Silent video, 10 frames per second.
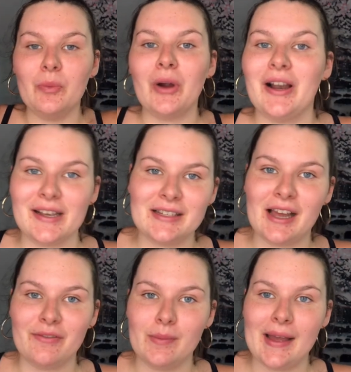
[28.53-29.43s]
products
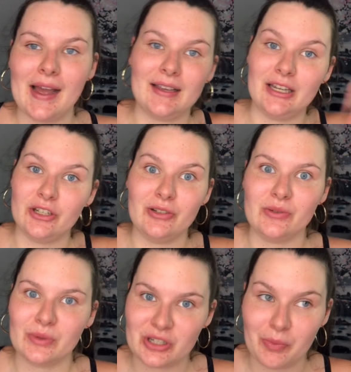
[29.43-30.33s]
out of a bag and
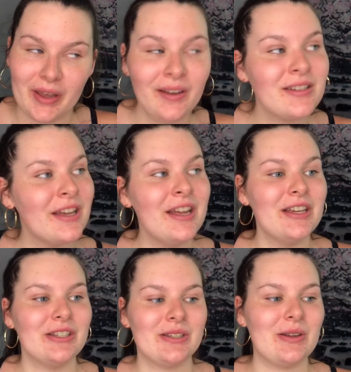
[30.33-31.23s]
use what you picked.
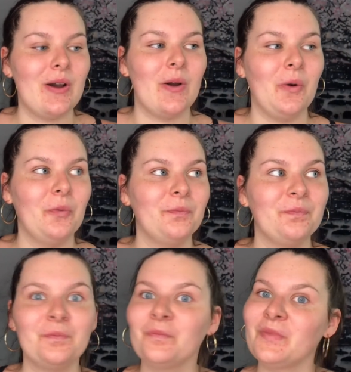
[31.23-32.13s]
So
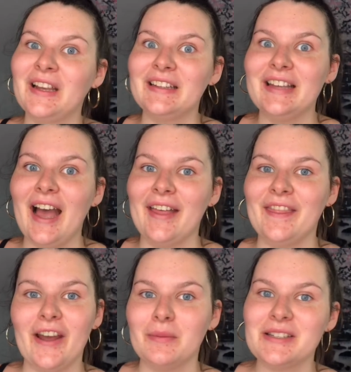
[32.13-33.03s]
yeah,
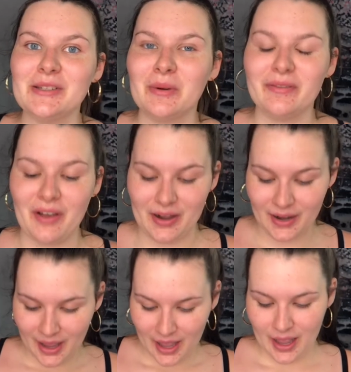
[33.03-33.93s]
that'll be super fun.
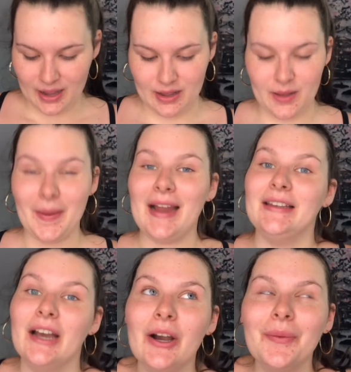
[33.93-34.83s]
Um, I
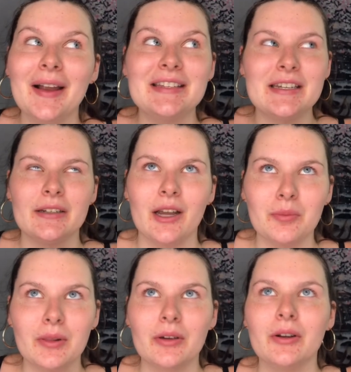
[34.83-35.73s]
know I didn't
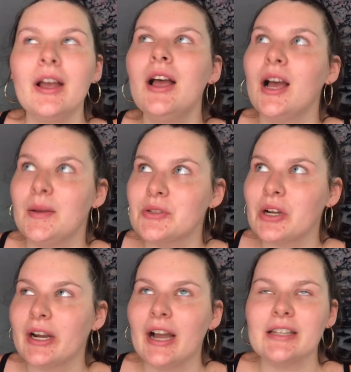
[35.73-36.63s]
upload, I'm
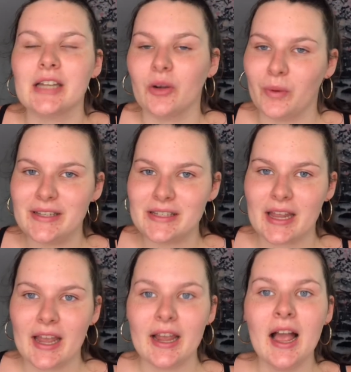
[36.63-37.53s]
sorry guys, on
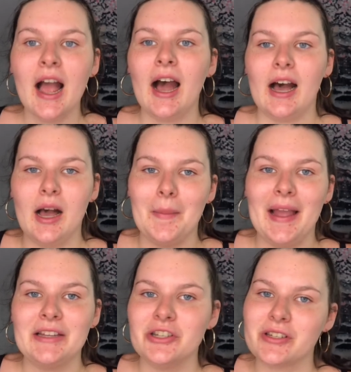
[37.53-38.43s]
Wednesday. Um, I
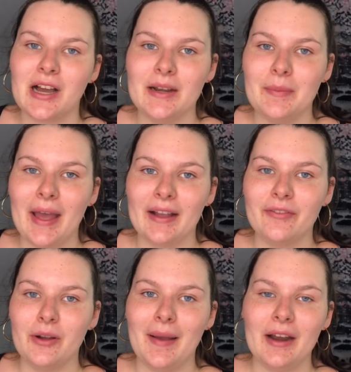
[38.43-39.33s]
had just gotten back
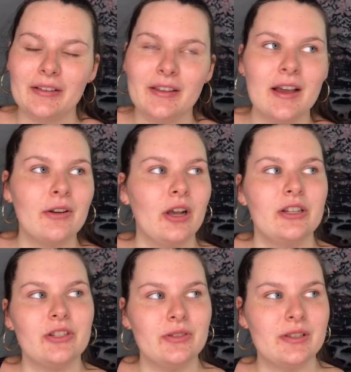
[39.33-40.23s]
from out of town
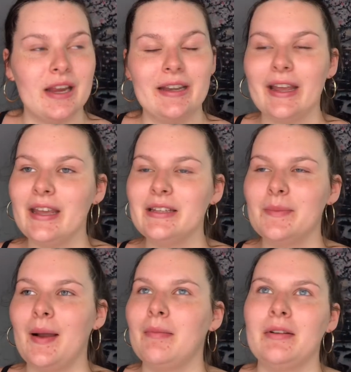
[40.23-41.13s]
on Tuesday night,
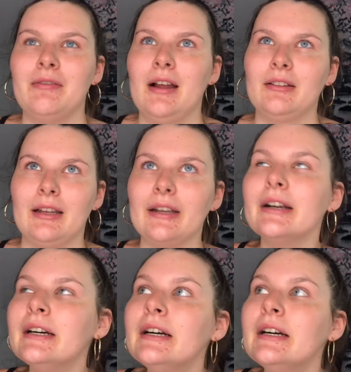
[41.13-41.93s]
probably around like